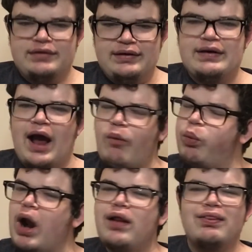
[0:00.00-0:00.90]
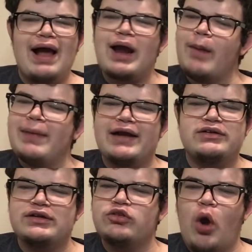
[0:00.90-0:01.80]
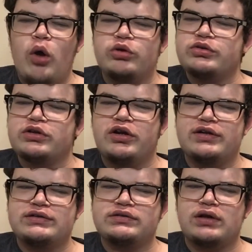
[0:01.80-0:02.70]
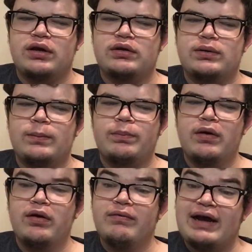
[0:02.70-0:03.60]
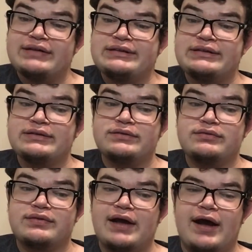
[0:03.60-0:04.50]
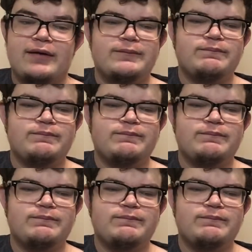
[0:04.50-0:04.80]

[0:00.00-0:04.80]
yeah, well, like I mentioned, the ocean currents are lesson that,